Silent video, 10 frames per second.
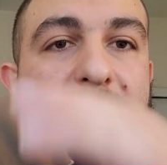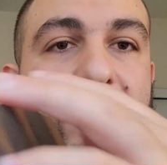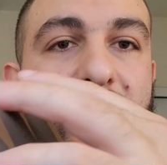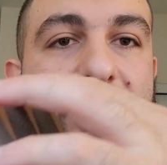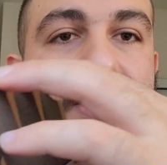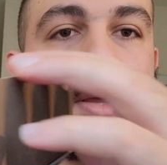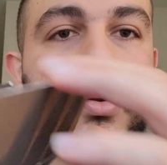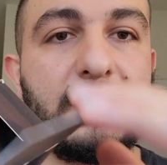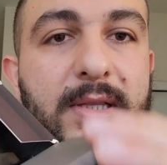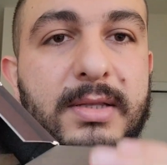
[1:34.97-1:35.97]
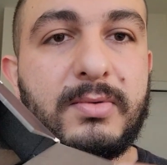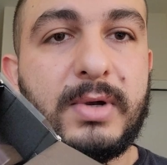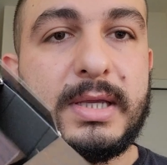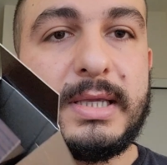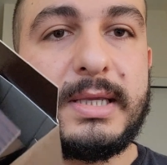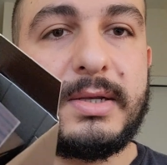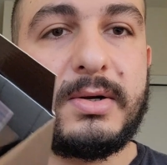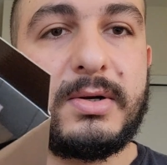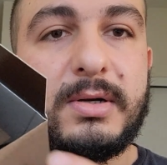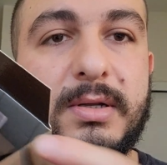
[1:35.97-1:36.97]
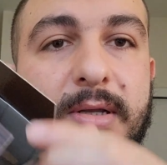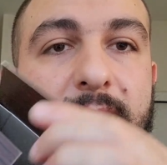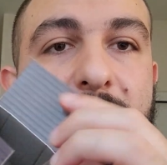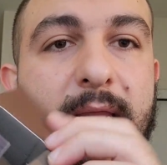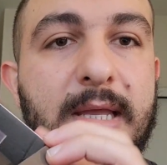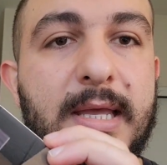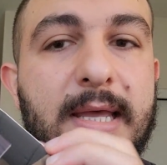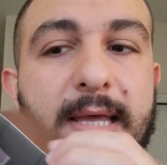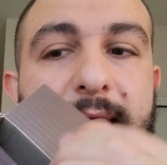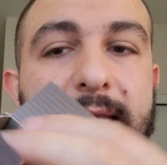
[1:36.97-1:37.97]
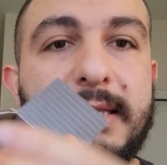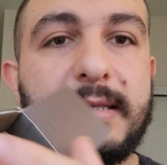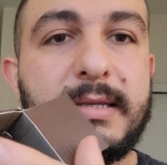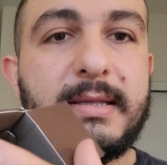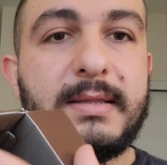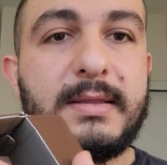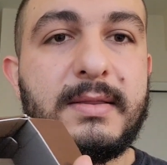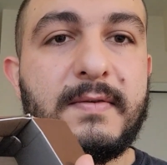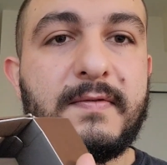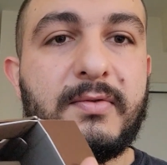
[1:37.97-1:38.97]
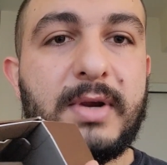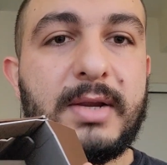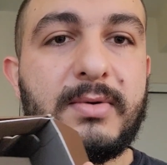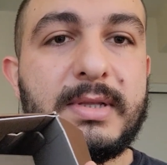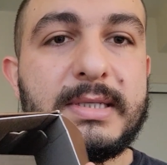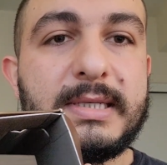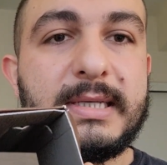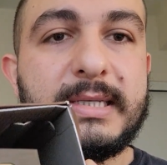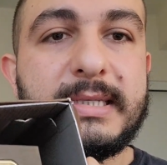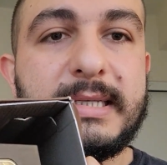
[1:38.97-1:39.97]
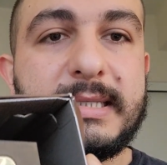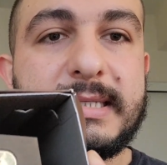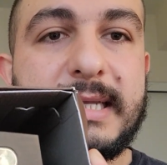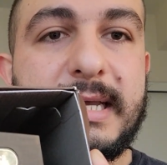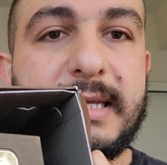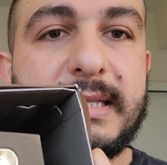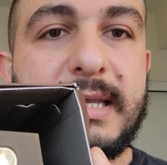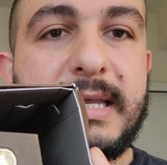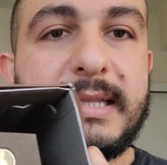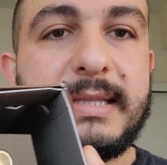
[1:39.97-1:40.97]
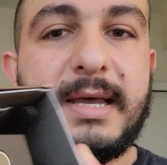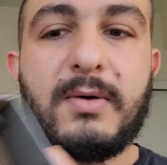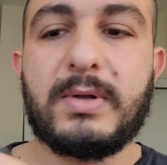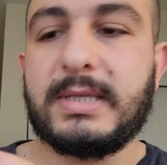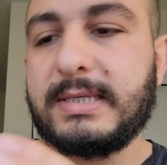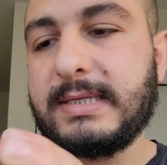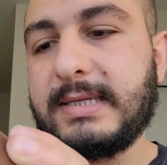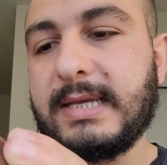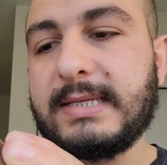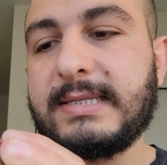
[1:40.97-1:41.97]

There's another lid right here, and the fragrance is inside. Now what does it say?